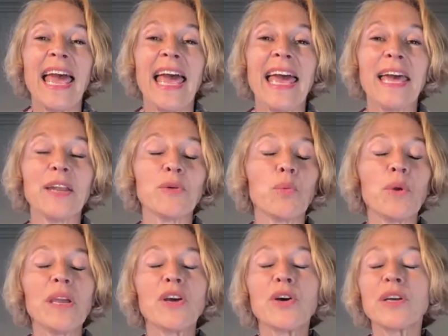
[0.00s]
And
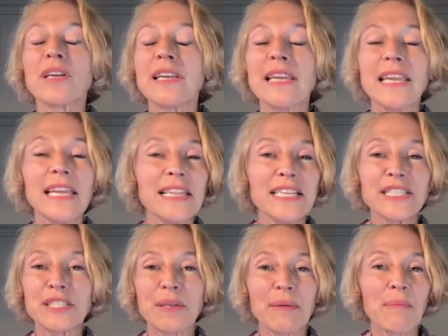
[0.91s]
we couldn't need
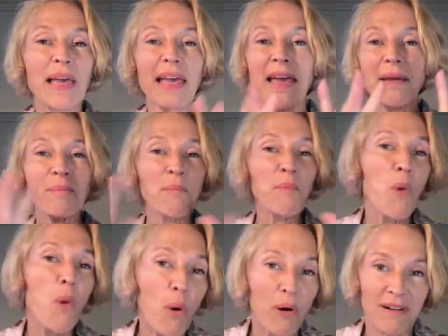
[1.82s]
this
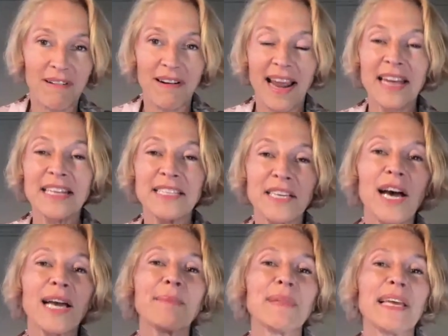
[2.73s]
more at a
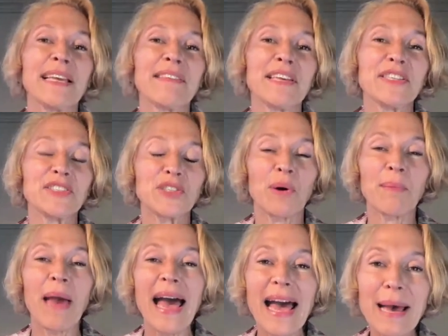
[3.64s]
time like this. So
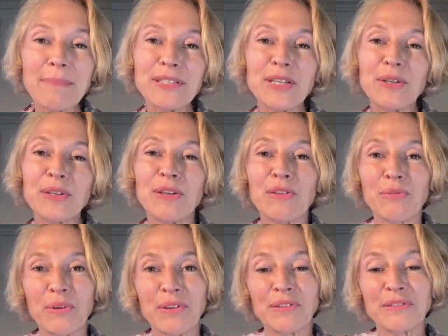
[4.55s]
I'm absolutely
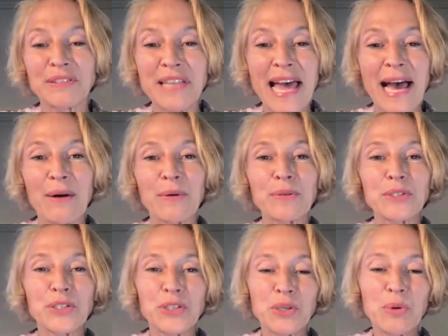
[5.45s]
thrilled now
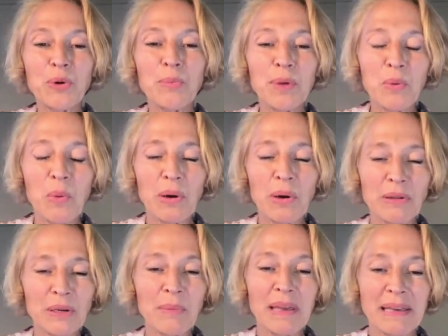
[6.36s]
to be
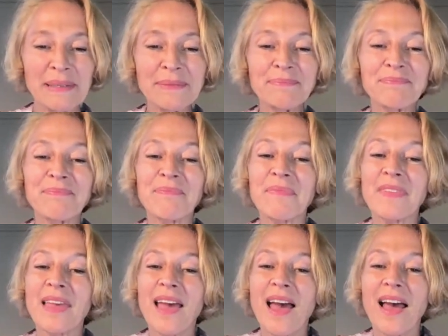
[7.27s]
welcoming
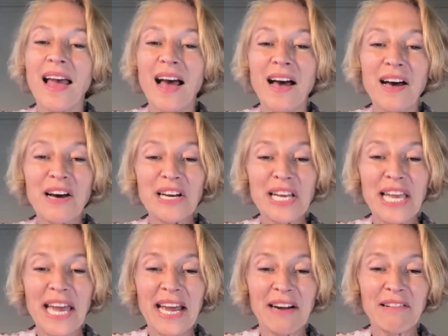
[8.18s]

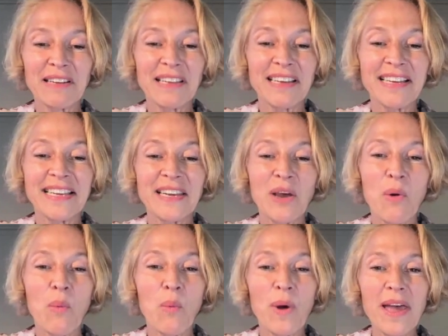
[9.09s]
Caroline
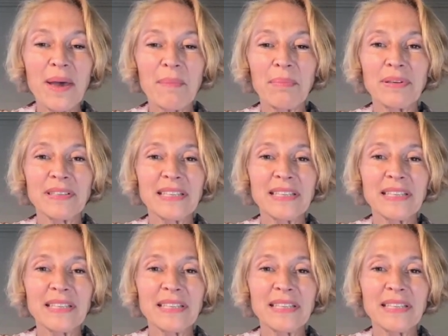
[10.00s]
Webb.